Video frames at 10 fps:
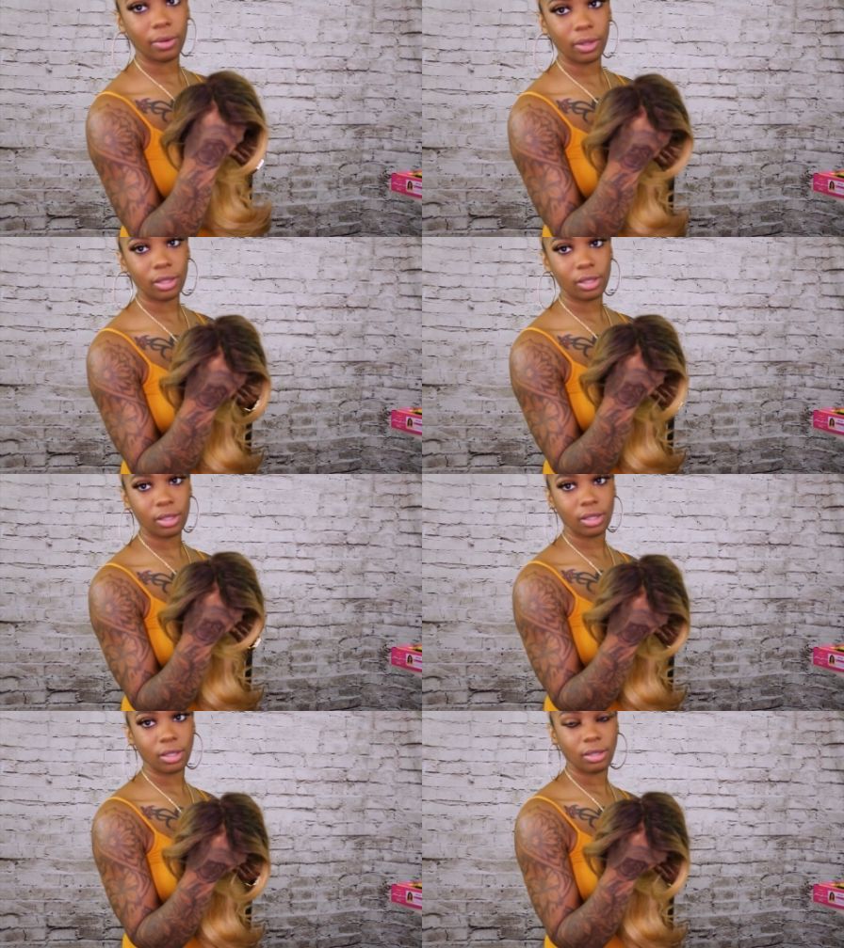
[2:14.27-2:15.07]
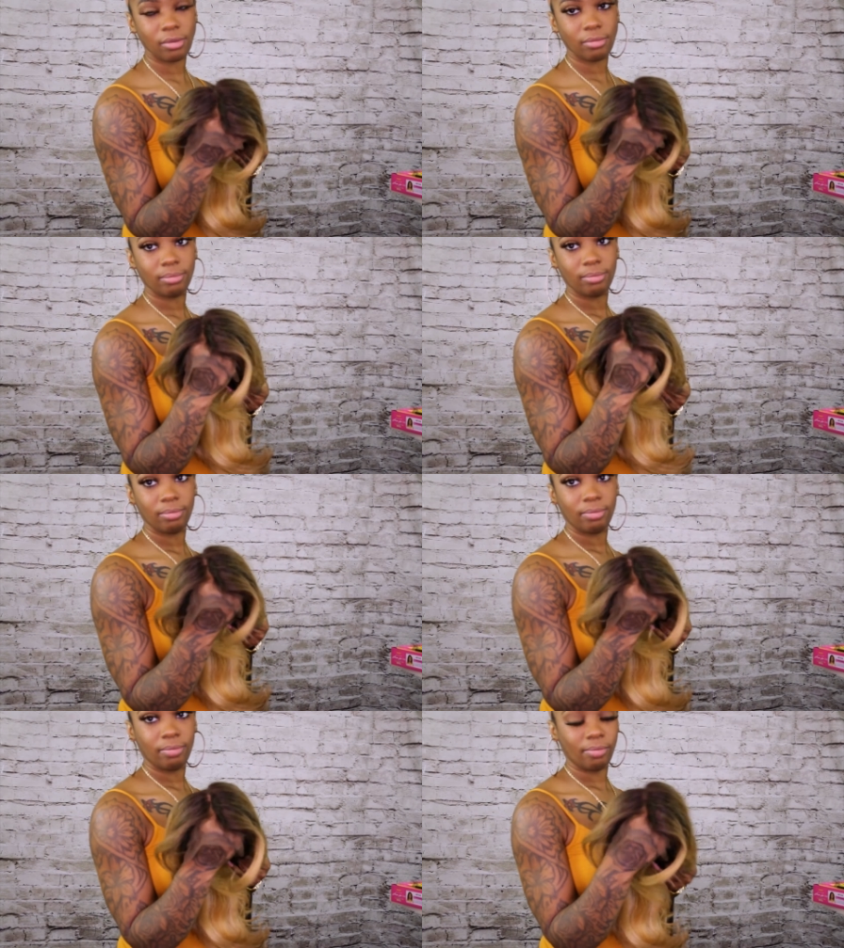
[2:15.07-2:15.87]
on this.
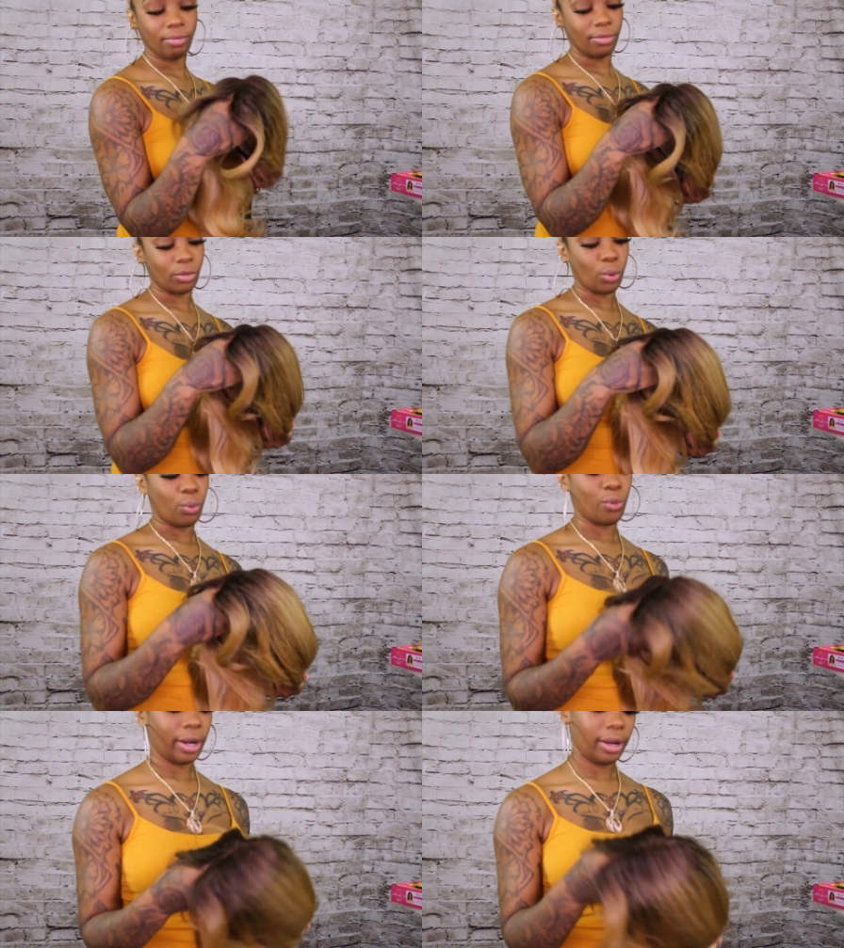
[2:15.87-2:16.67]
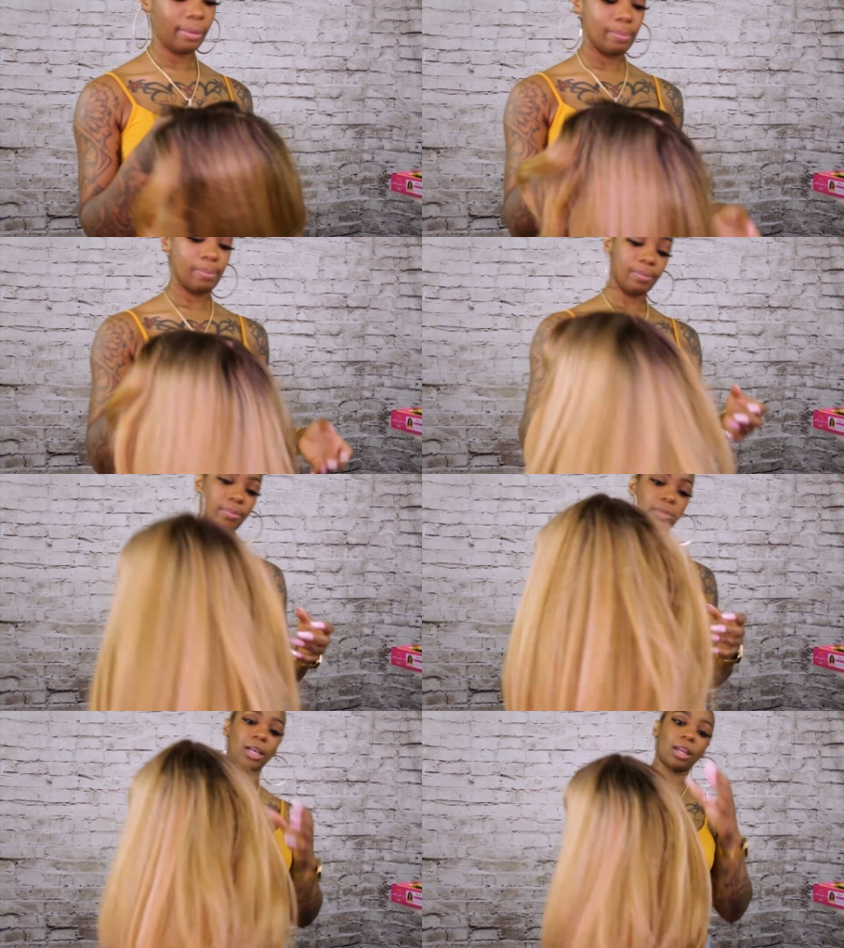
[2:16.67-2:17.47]
Cool, right?
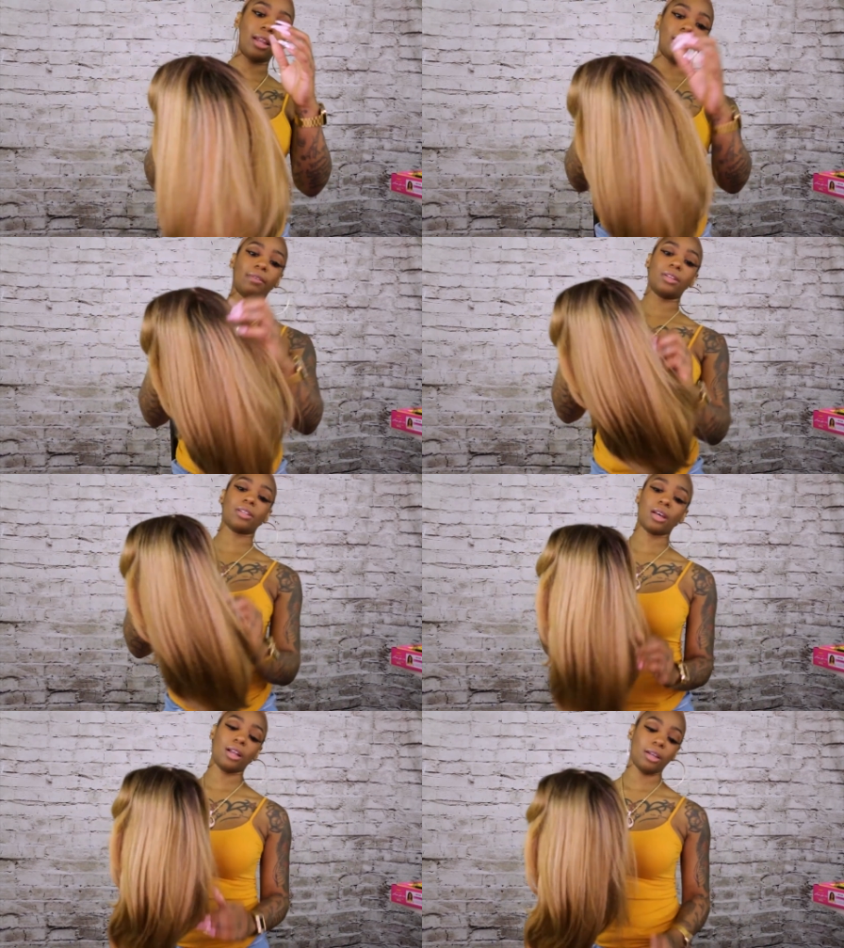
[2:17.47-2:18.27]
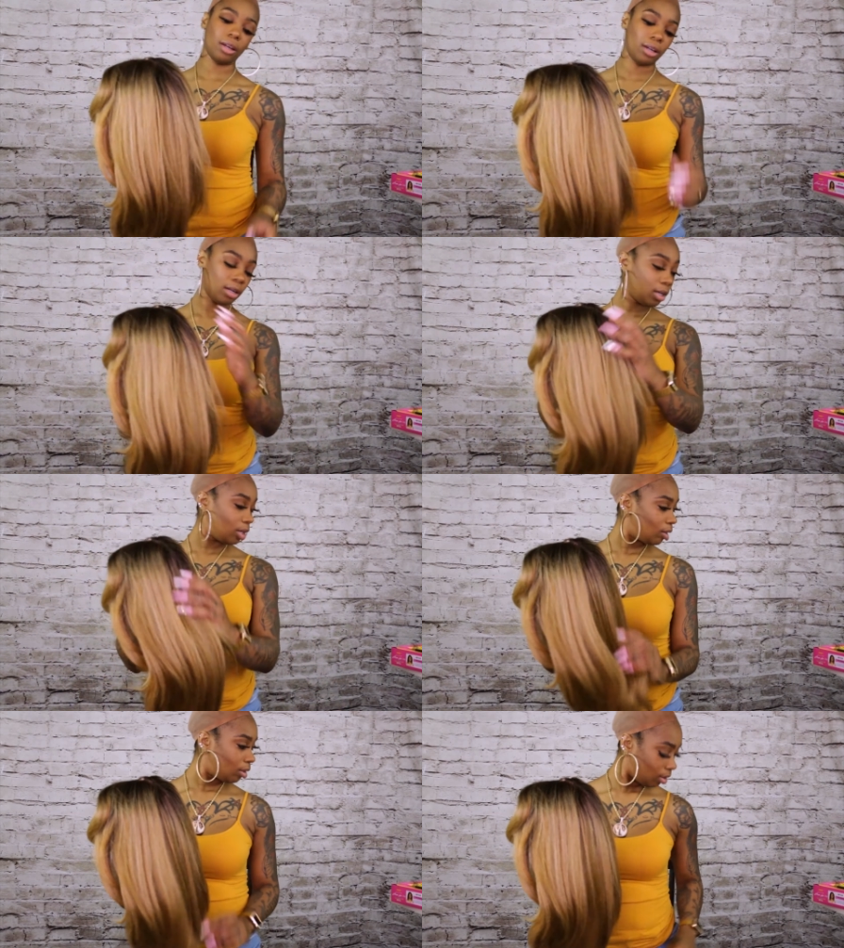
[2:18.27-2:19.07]
And I love this color.
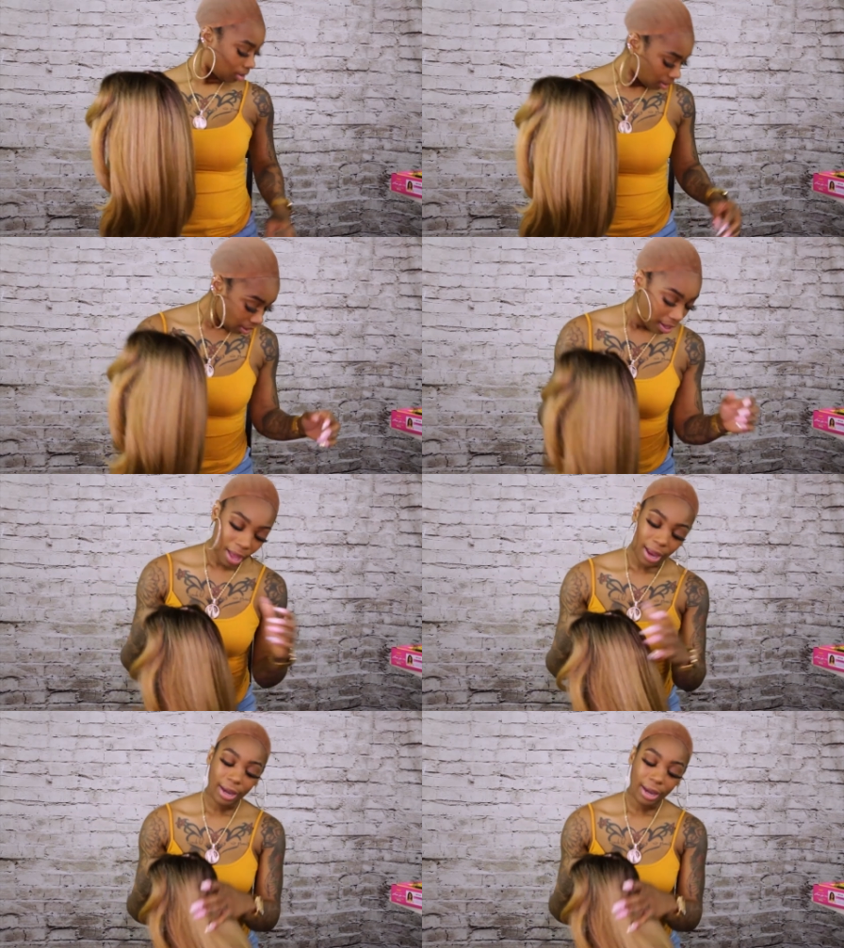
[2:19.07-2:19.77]
I